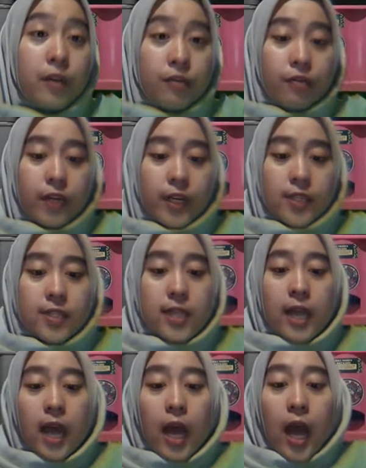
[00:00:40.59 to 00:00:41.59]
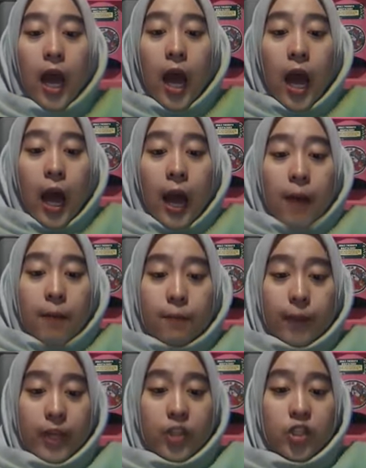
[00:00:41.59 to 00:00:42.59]
First,
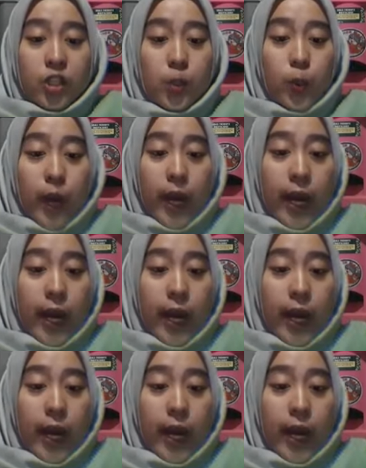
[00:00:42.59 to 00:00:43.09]
mention what